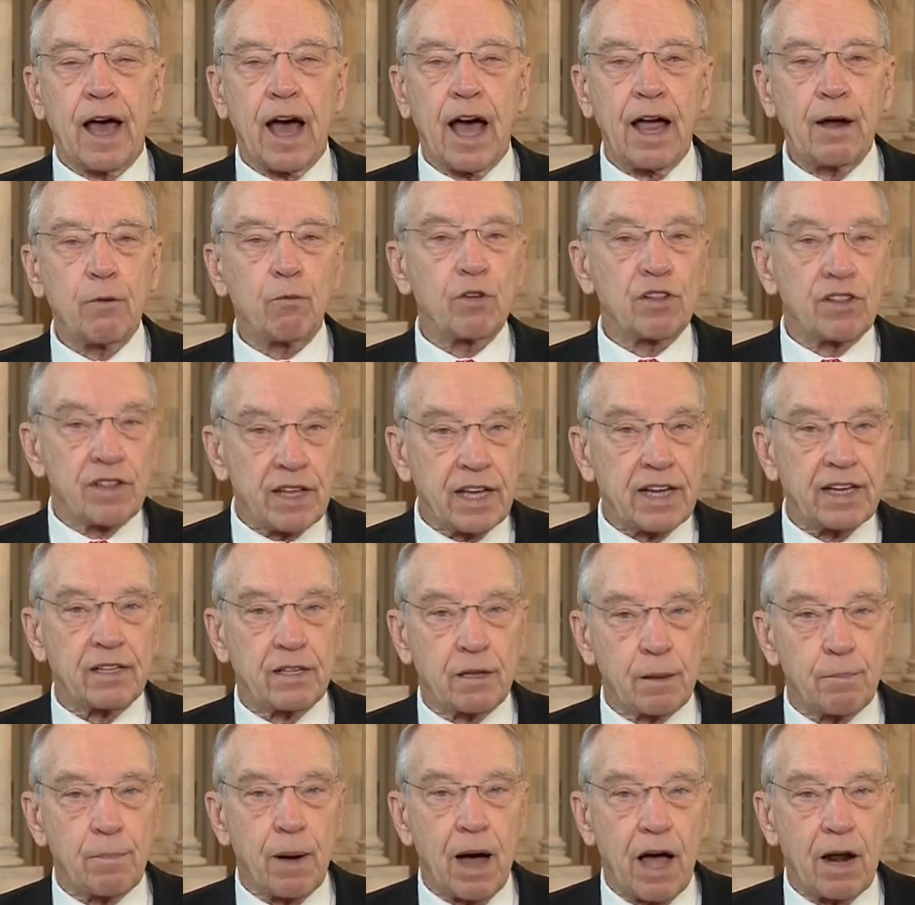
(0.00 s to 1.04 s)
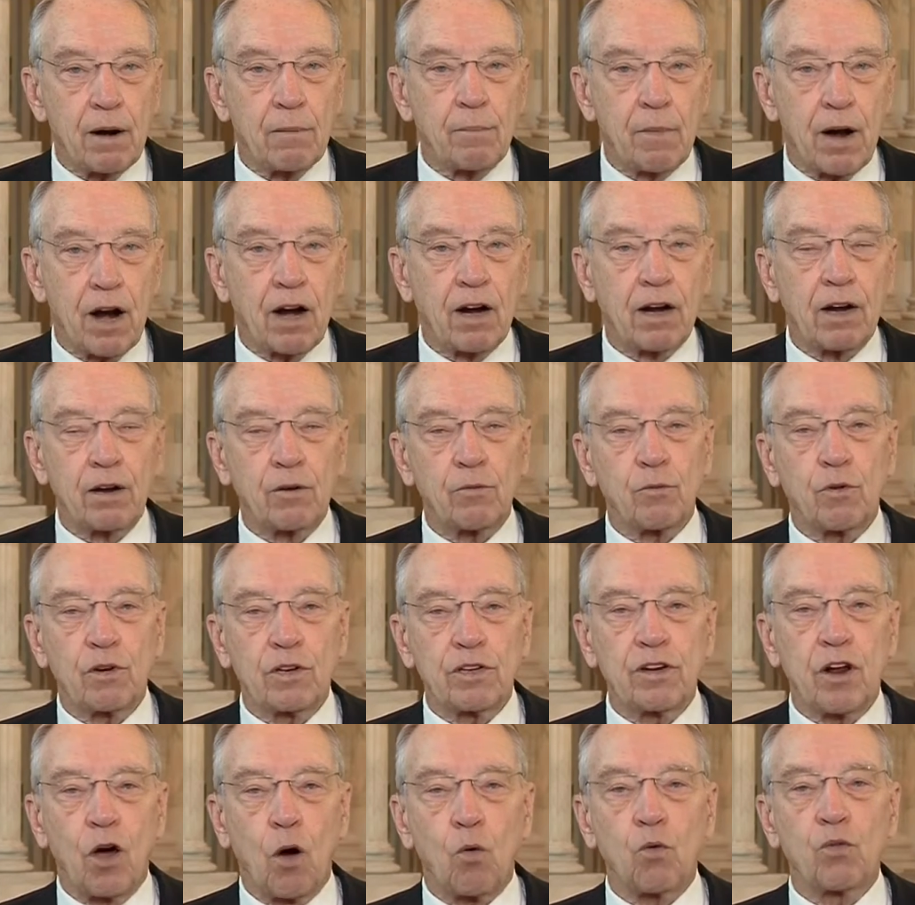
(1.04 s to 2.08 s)
I would think the bond market
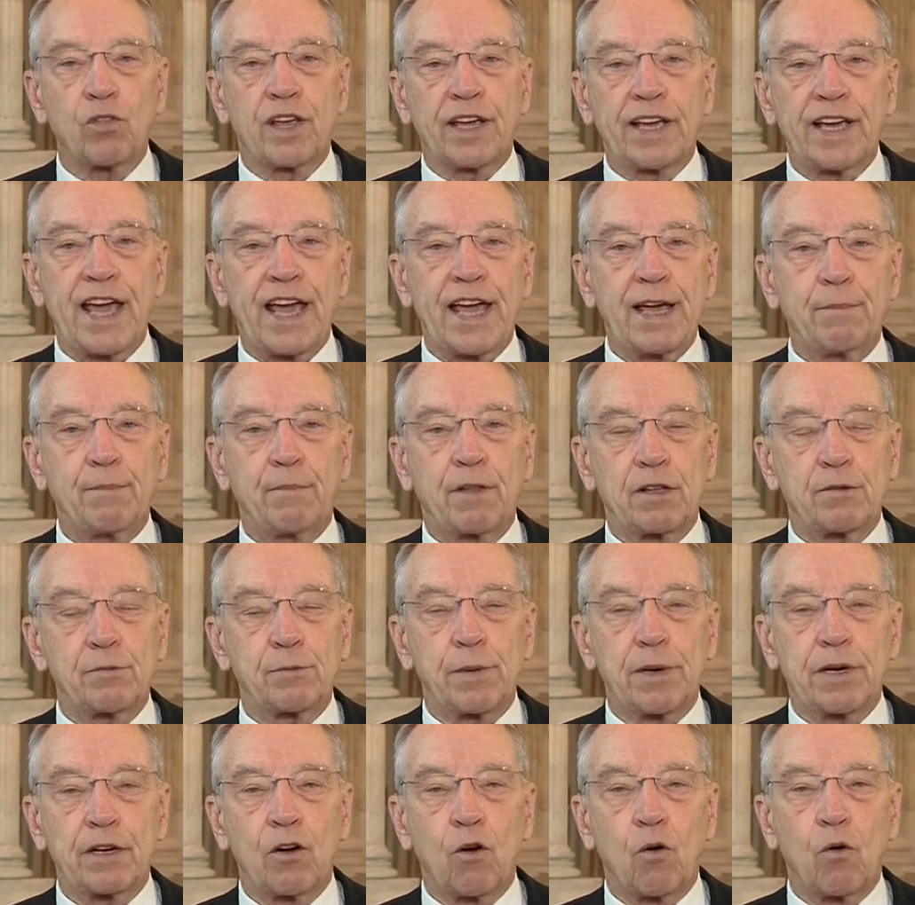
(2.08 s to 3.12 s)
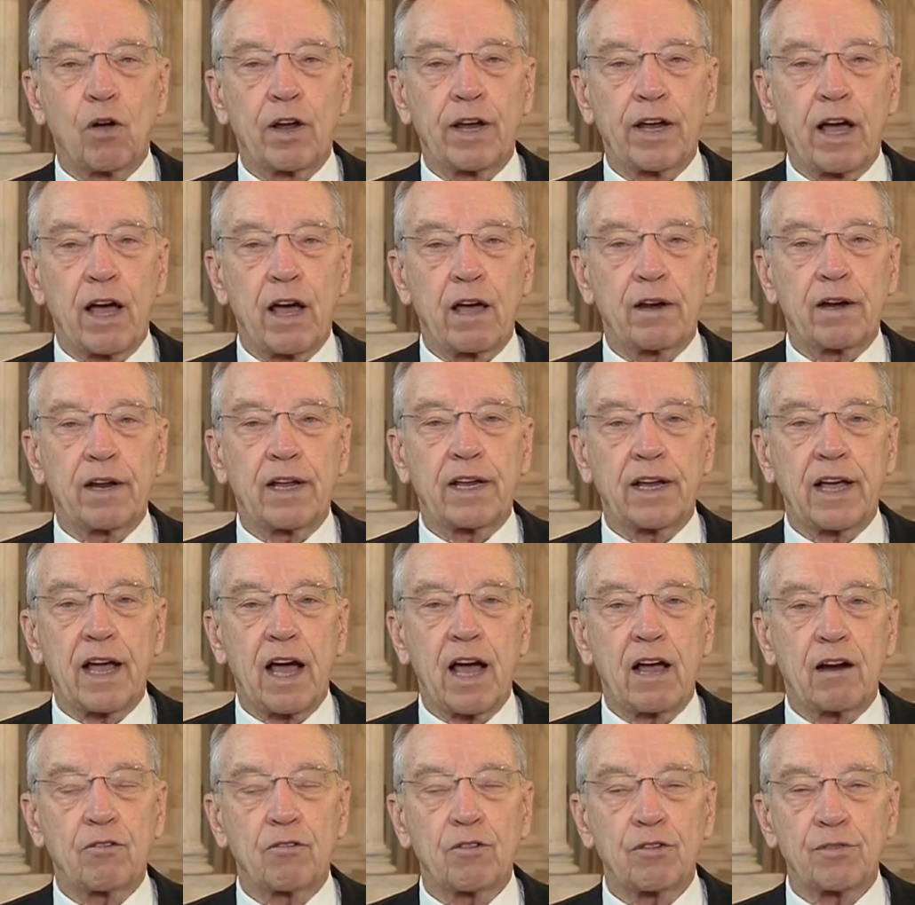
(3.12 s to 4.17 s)
would know the game that's been going on in
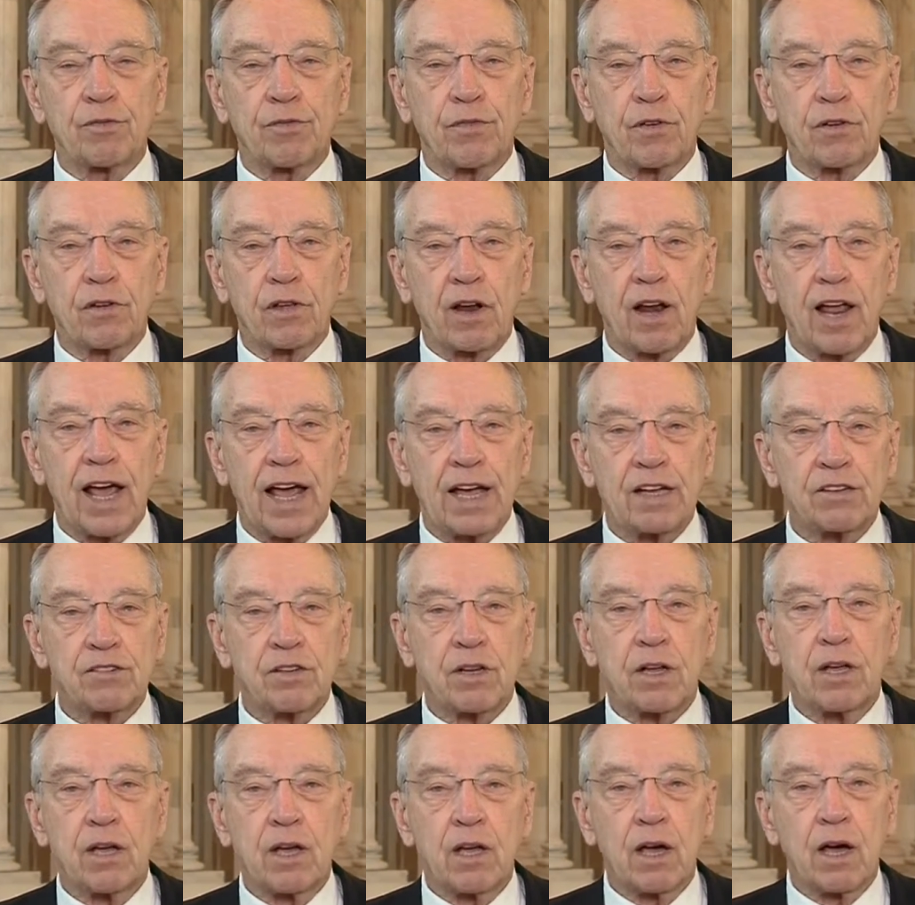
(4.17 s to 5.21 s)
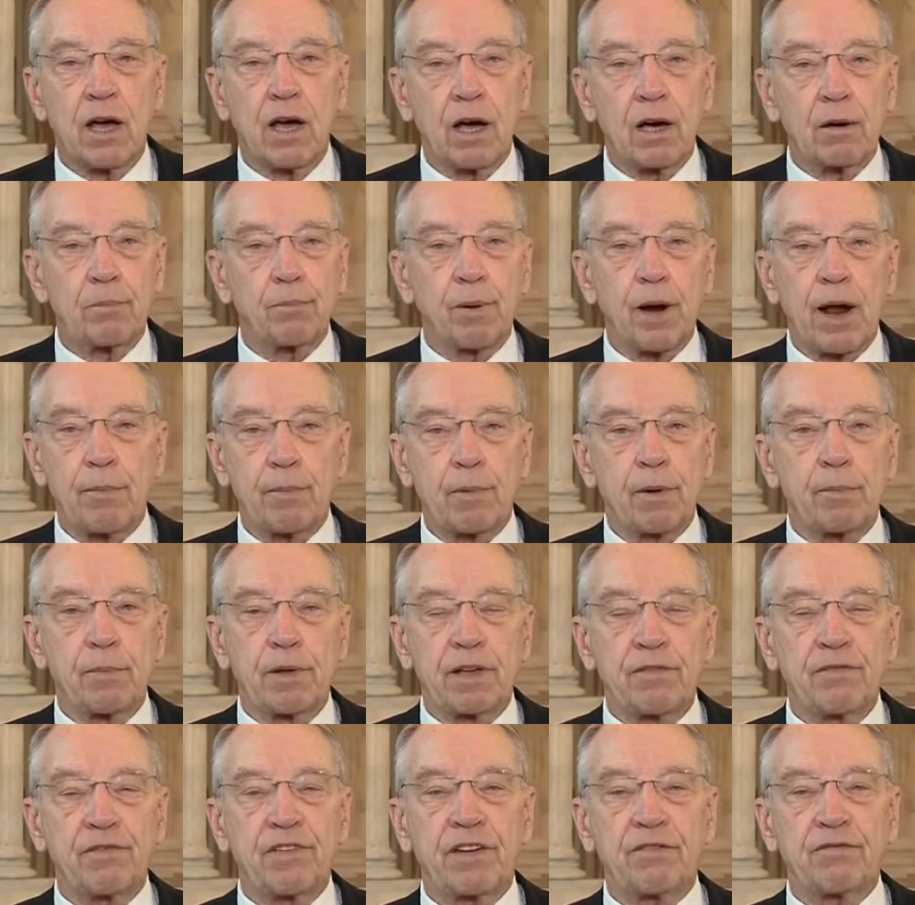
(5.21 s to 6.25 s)
Congress for the last
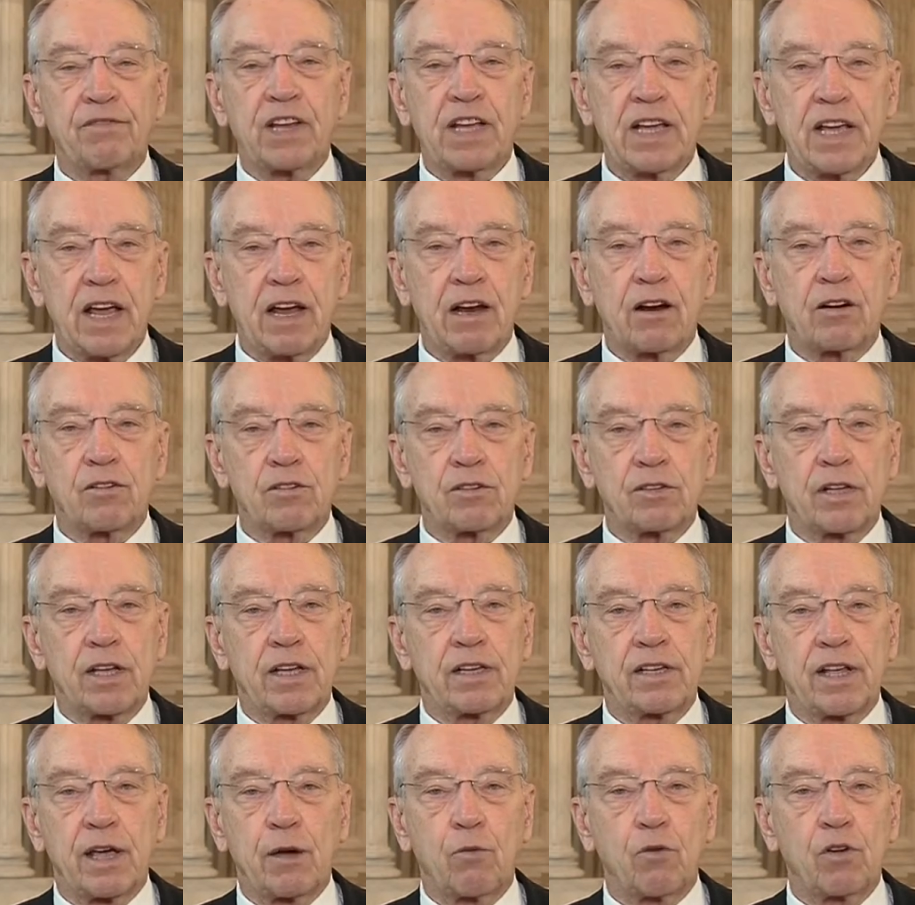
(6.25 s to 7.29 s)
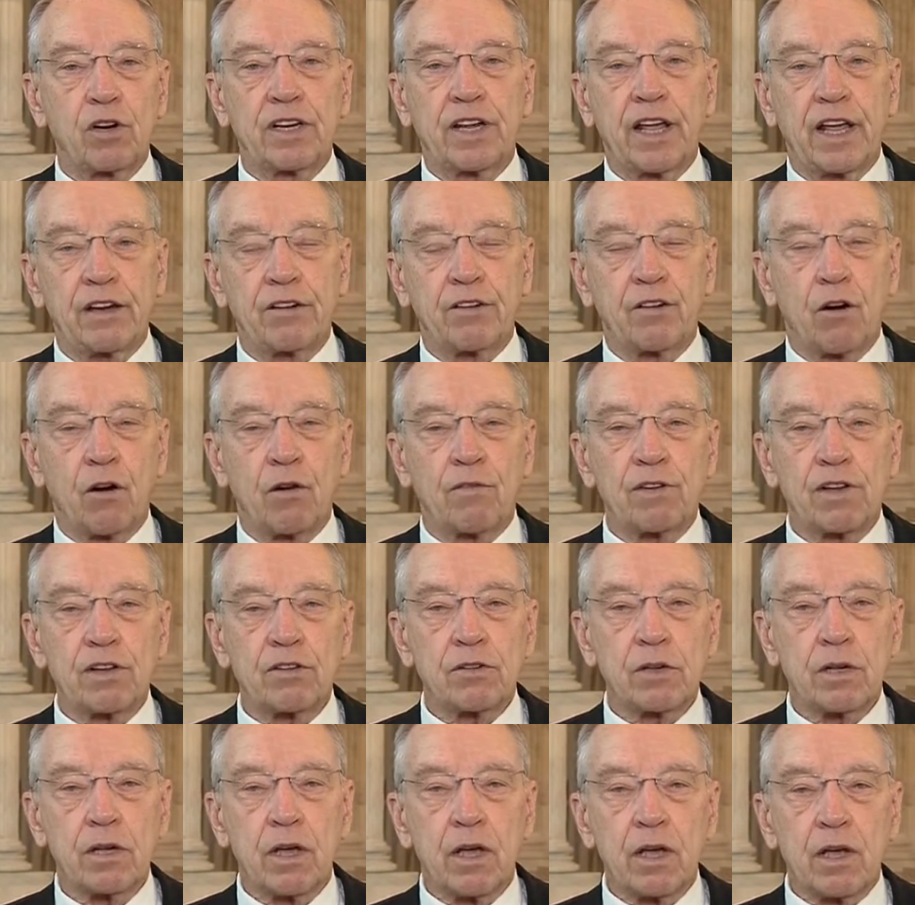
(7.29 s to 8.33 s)
probably 50 years, that they wouldn't get
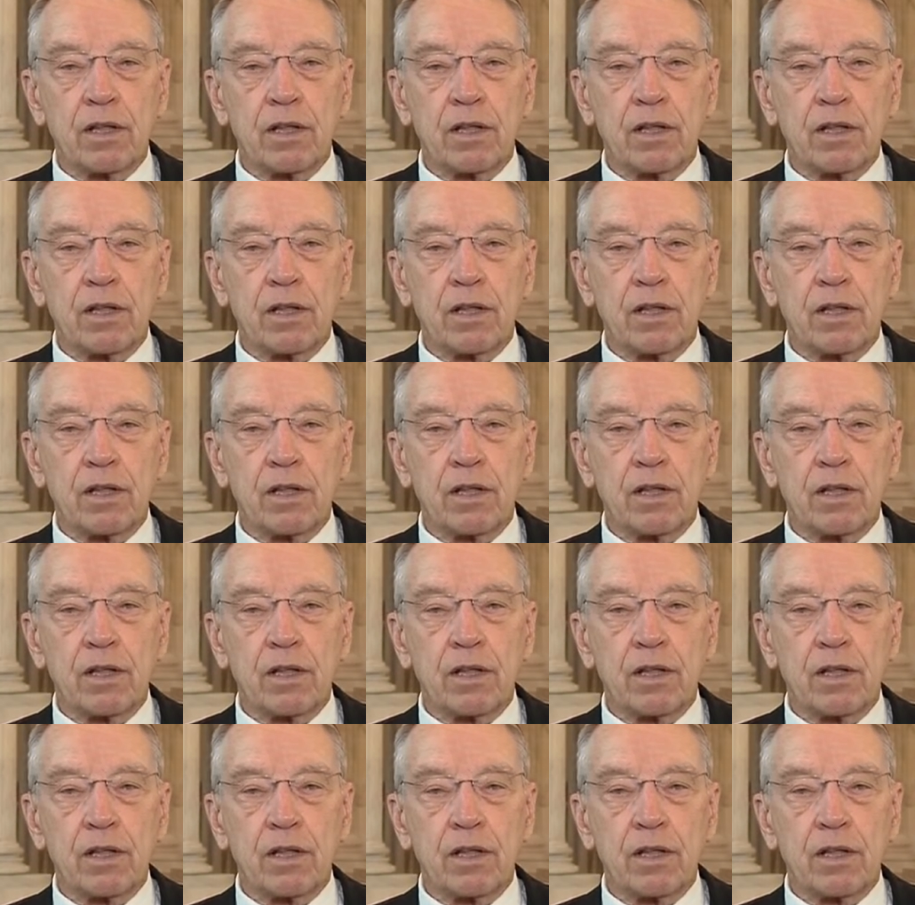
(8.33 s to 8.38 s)
nervous,